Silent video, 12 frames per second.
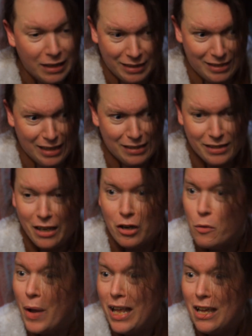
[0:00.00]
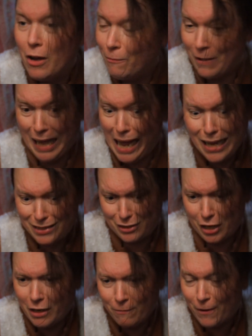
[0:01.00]
is this your way of
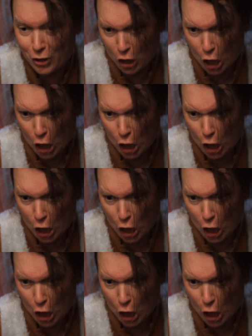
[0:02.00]
asking for